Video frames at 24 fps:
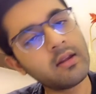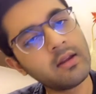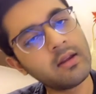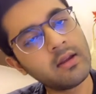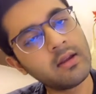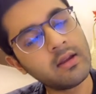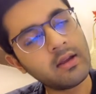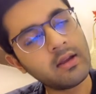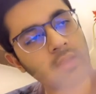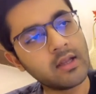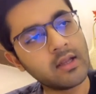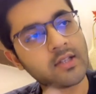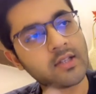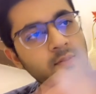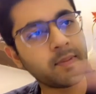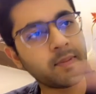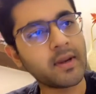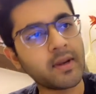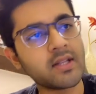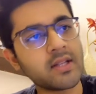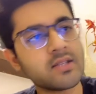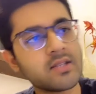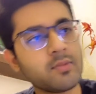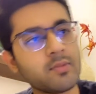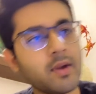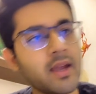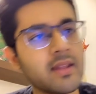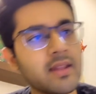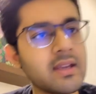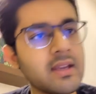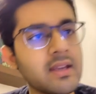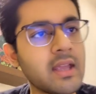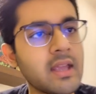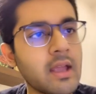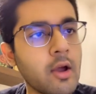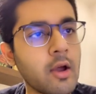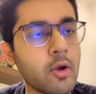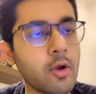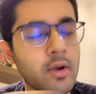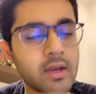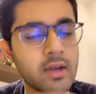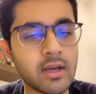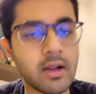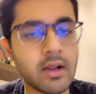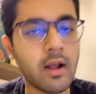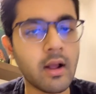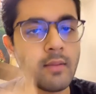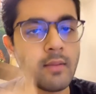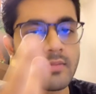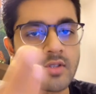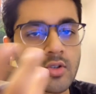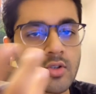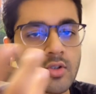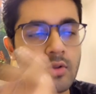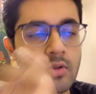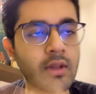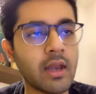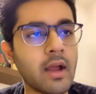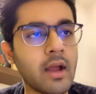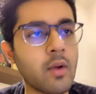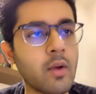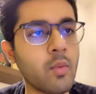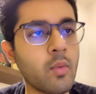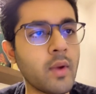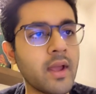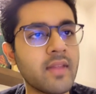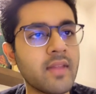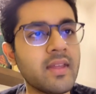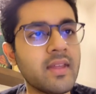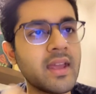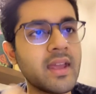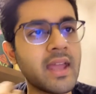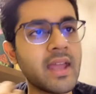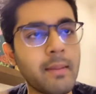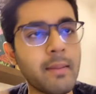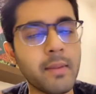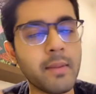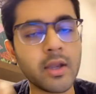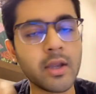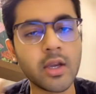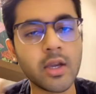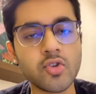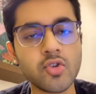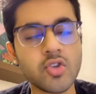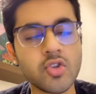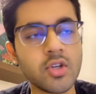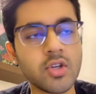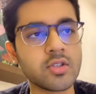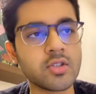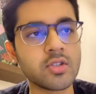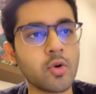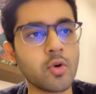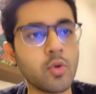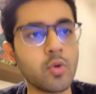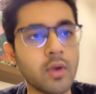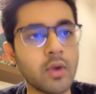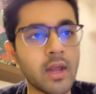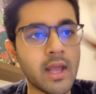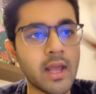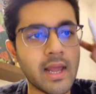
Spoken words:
it spreads via the, or it comes to the lung via the hematogenous route.